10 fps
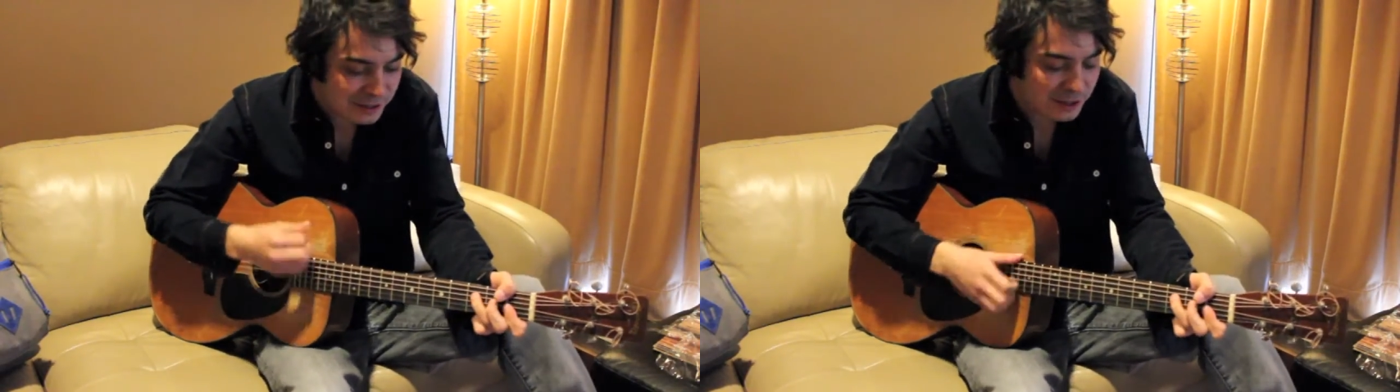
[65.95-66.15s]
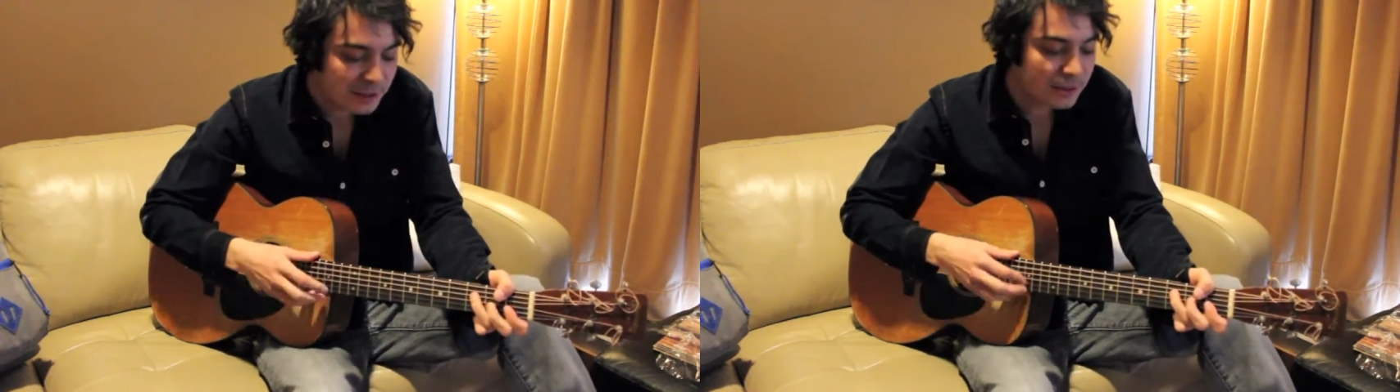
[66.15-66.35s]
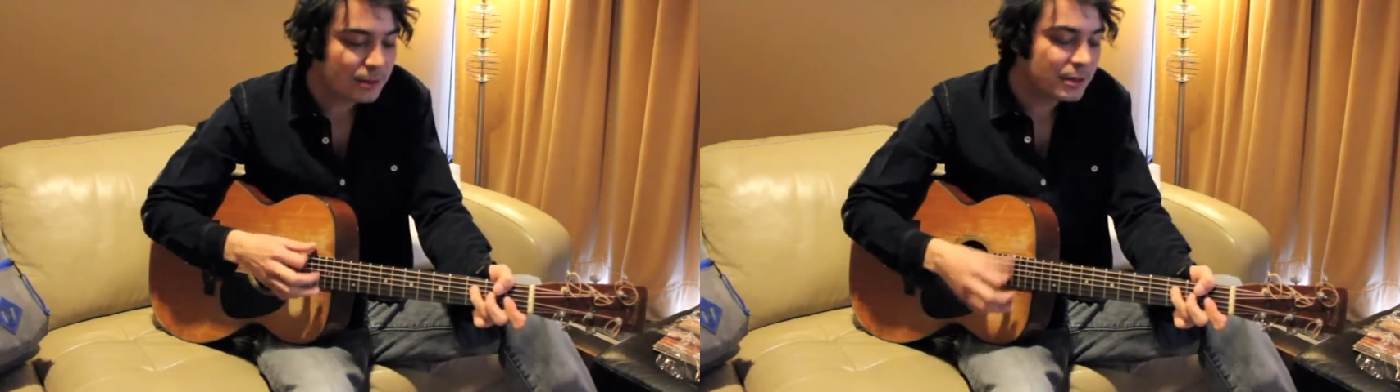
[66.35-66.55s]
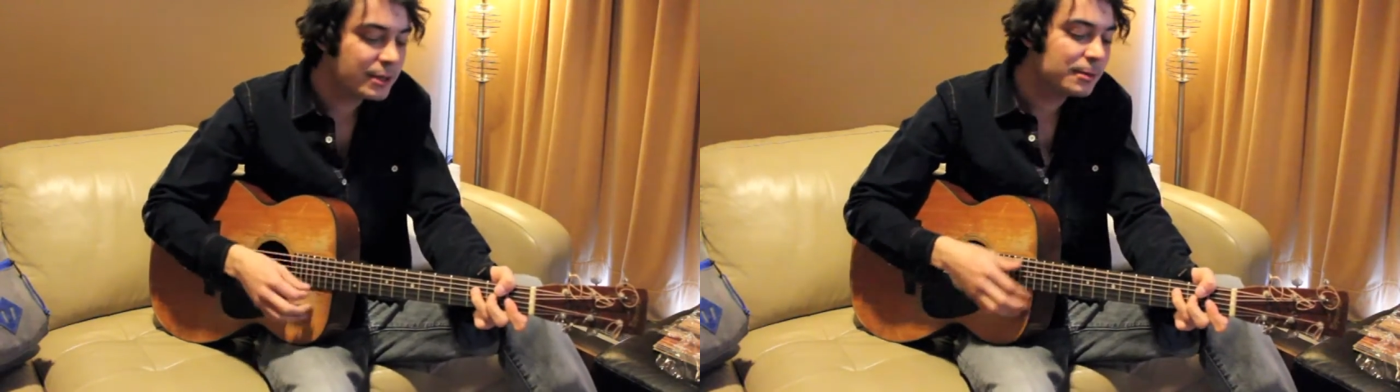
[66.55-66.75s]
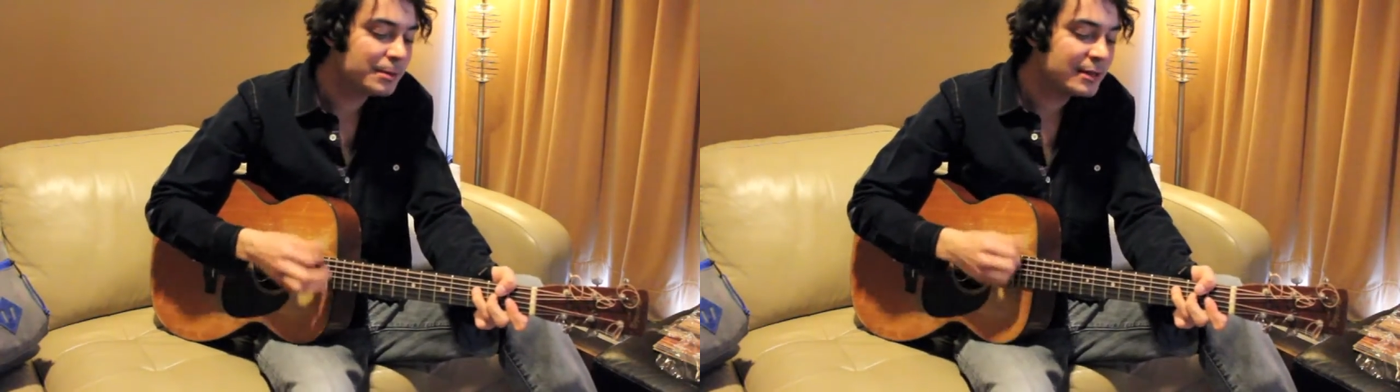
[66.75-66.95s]
just a
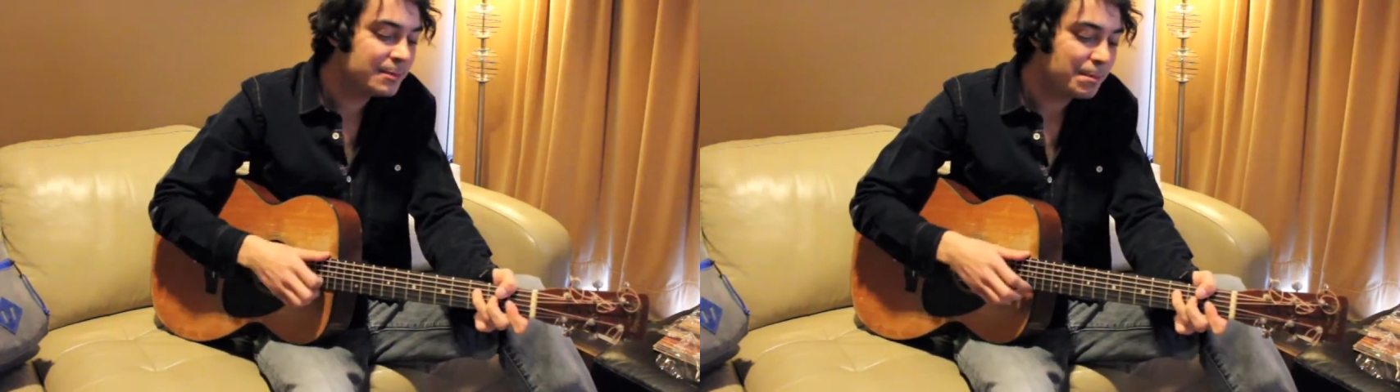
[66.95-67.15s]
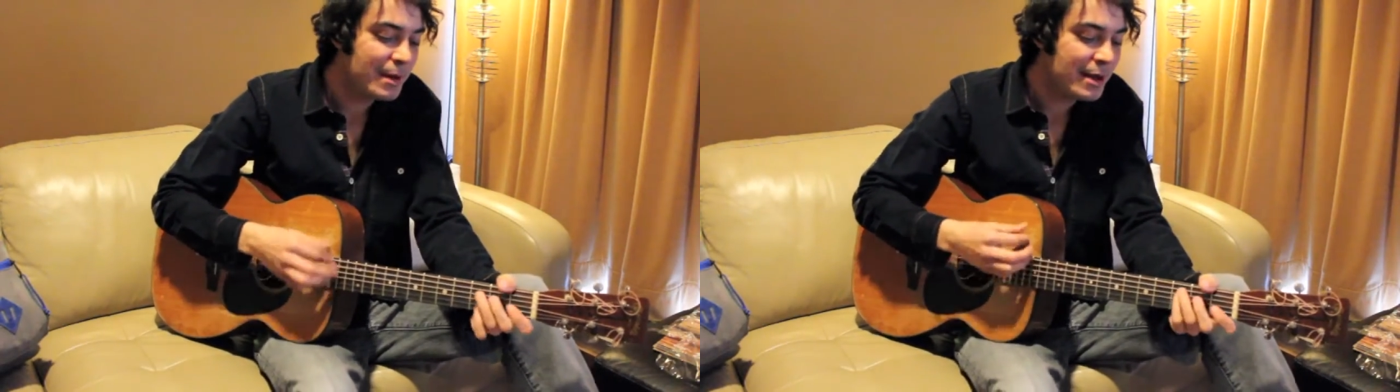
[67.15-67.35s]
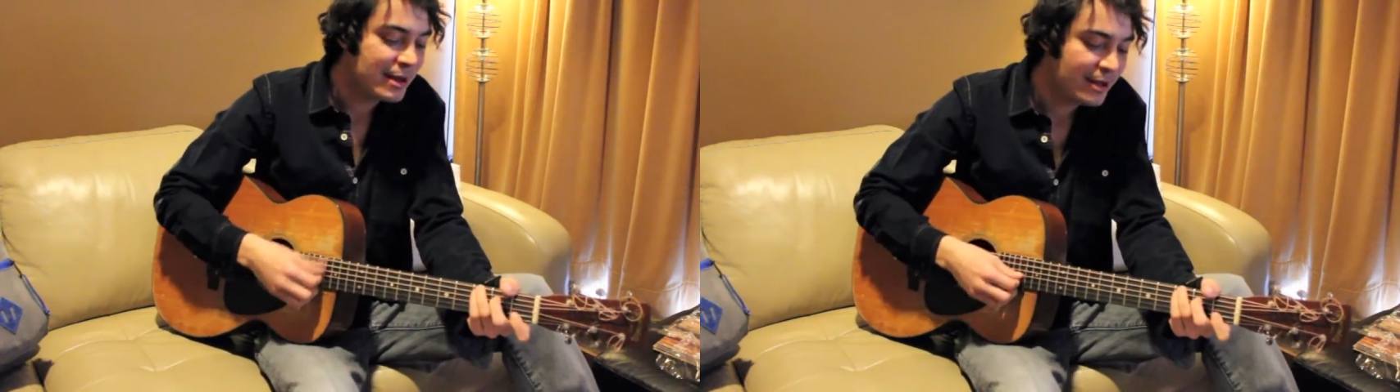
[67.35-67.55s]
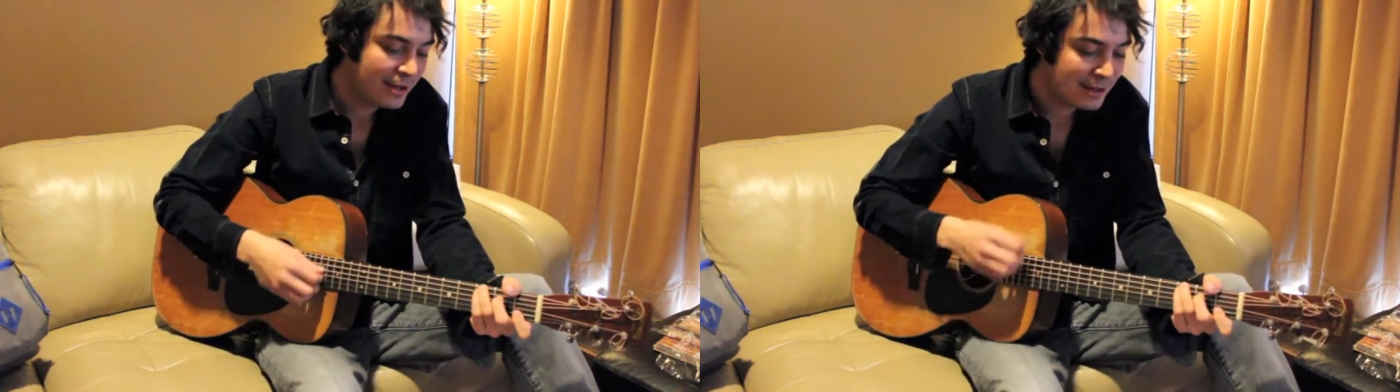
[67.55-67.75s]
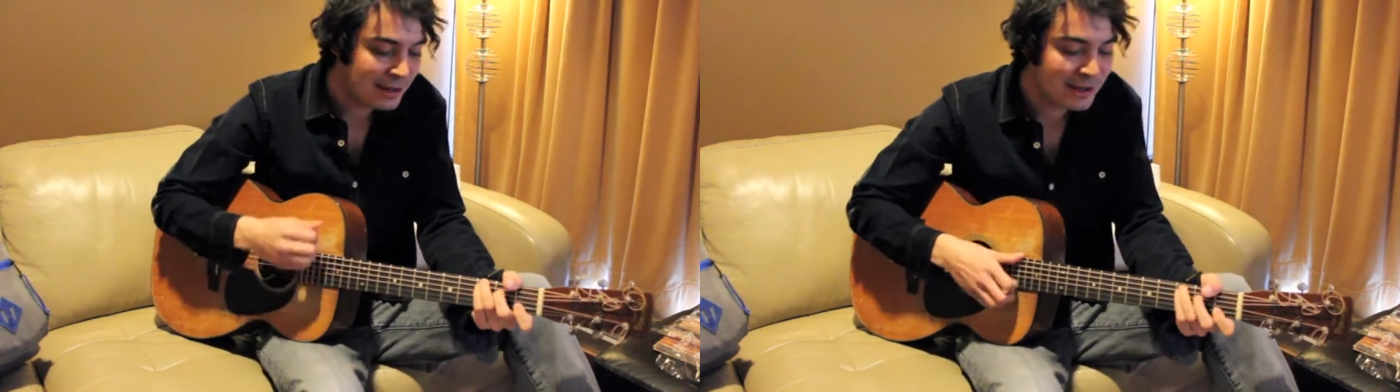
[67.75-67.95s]
little bit,
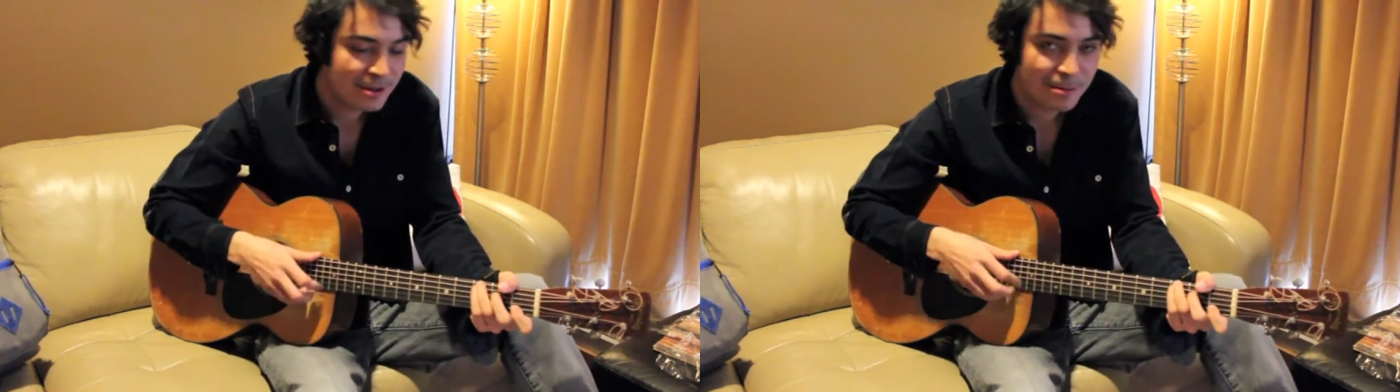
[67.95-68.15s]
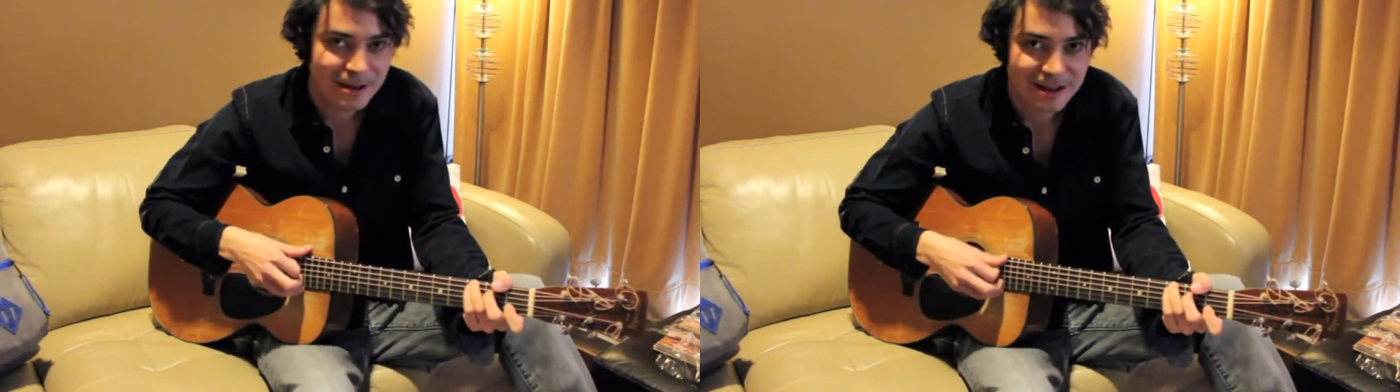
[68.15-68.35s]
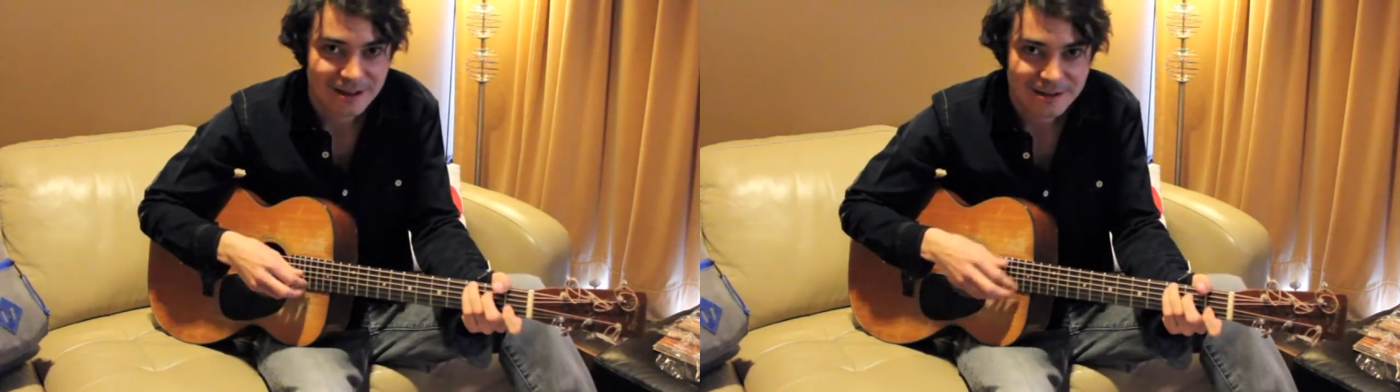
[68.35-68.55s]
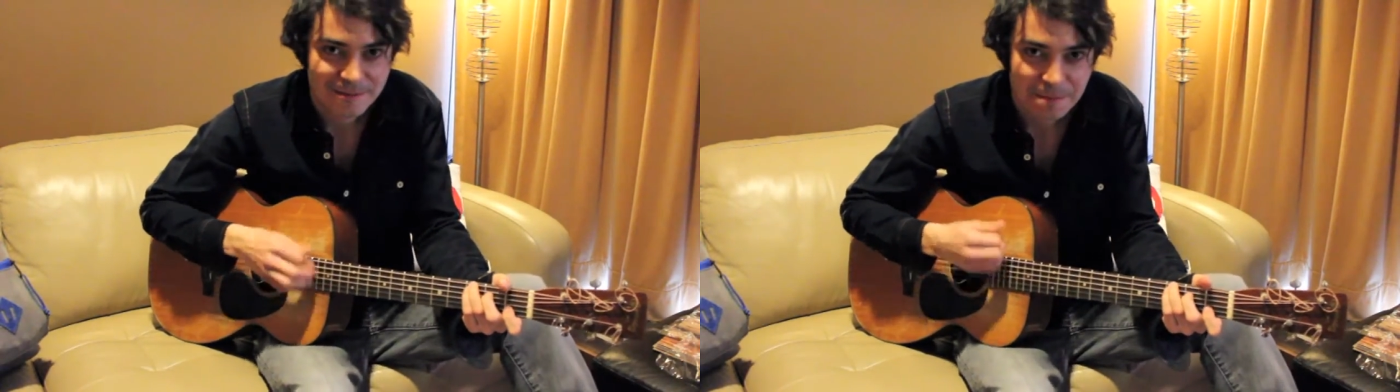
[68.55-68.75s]
baby.